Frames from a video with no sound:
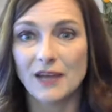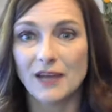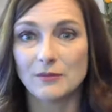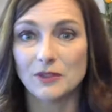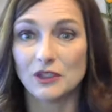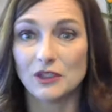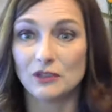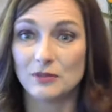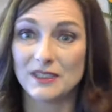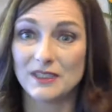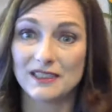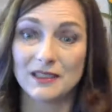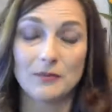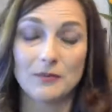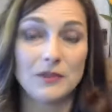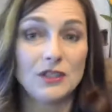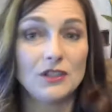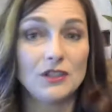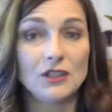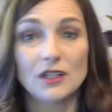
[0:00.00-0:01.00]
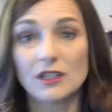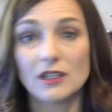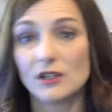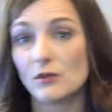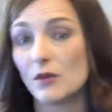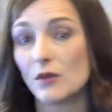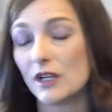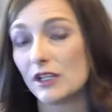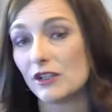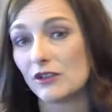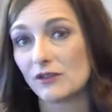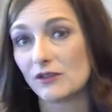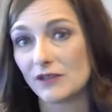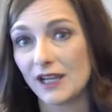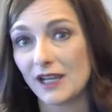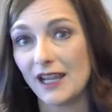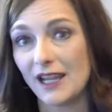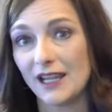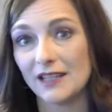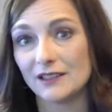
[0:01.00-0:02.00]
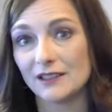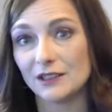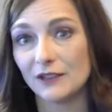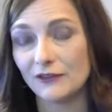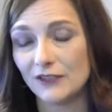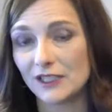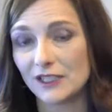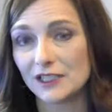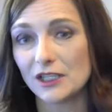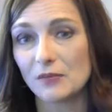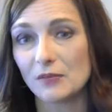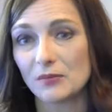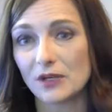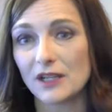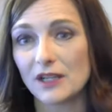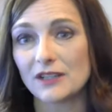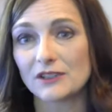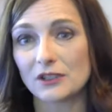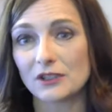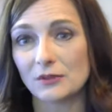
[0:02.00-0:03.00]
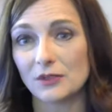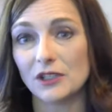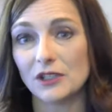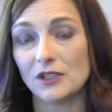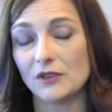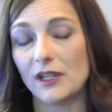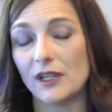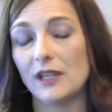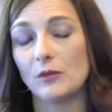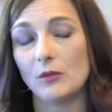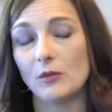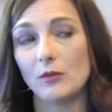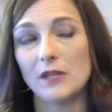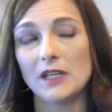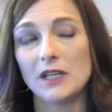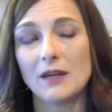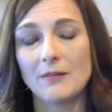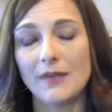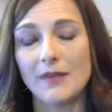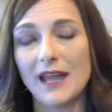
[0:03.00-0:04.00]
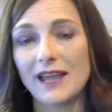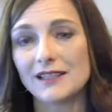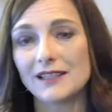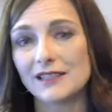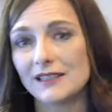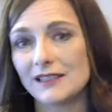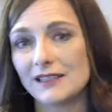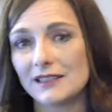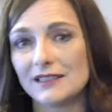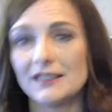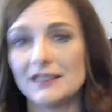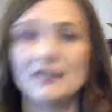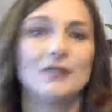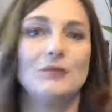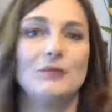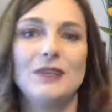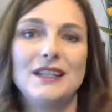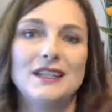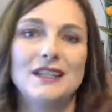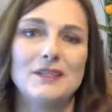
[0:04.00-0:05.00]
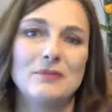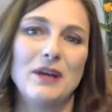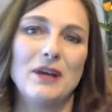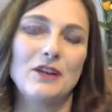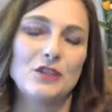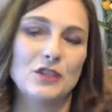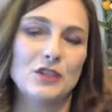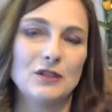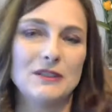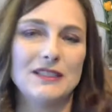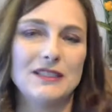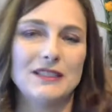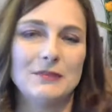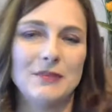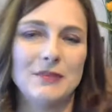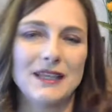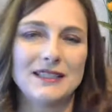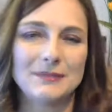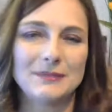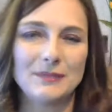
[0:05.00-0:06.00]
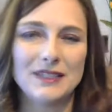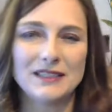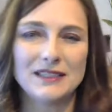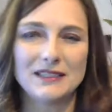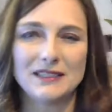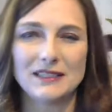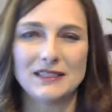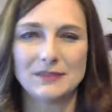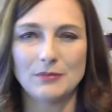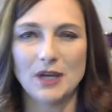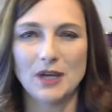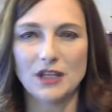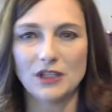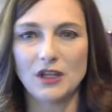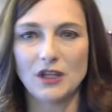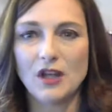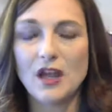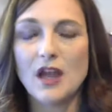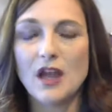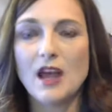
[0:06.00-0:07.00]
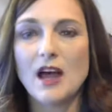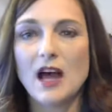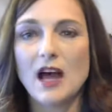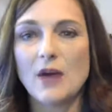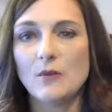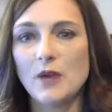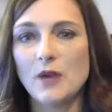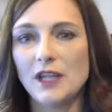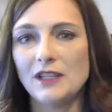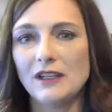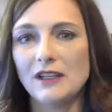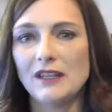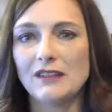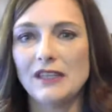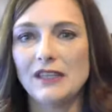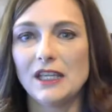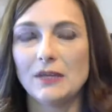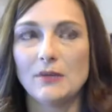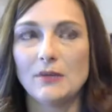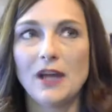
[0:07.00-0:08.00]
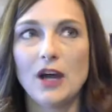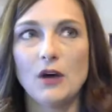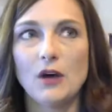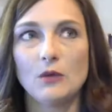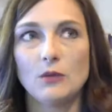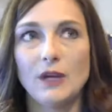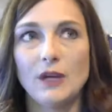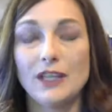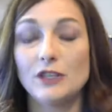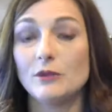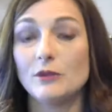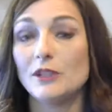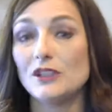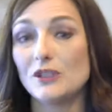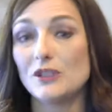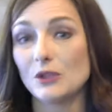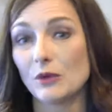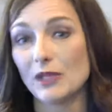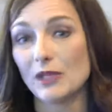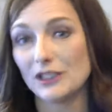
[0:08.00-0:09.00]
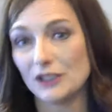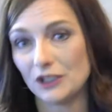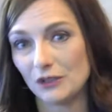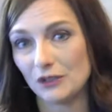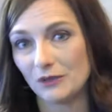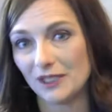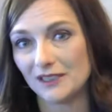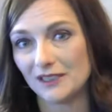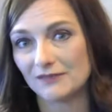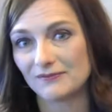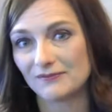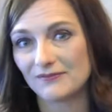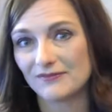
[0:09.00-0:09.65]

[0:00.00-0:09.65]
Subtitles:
Could be something you're going to want to create. So physical products are really great. And when we come back to this in a minute about choosing the best business model, I want you to think about what you enjoy doing.